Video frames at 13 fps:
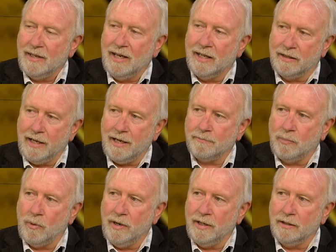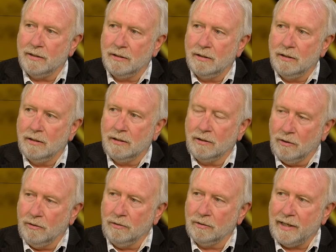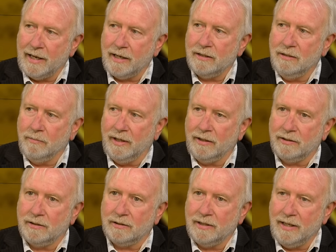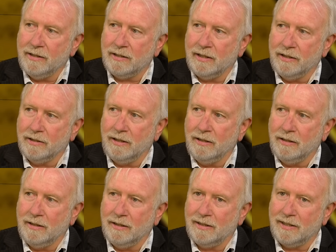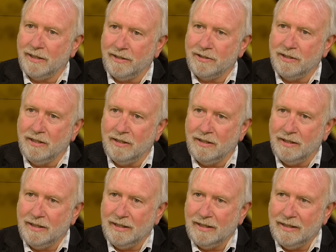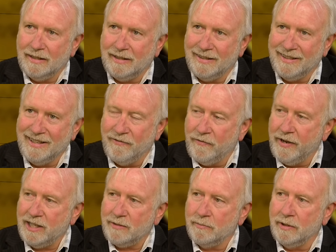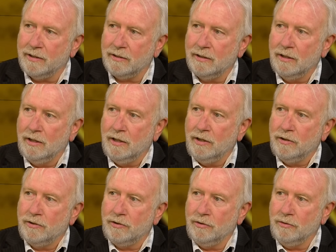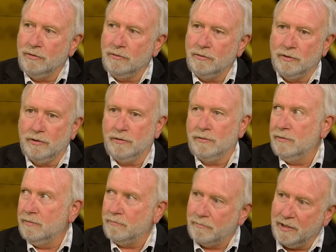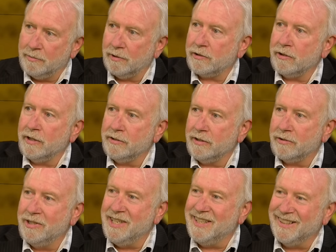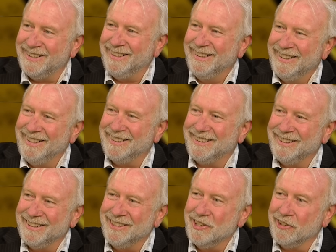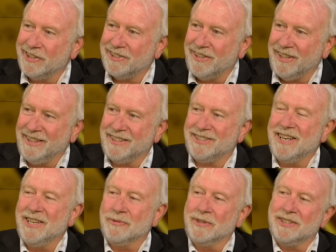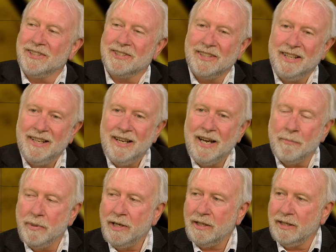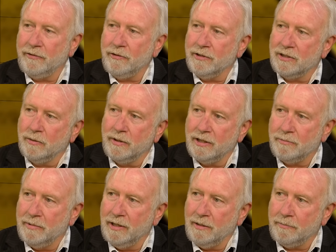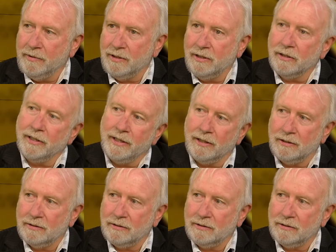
At that point, gold actually makes sense as an intelligent investment to people across the street at the New York Stock Exchange, which is a big difference to what it's been up until then.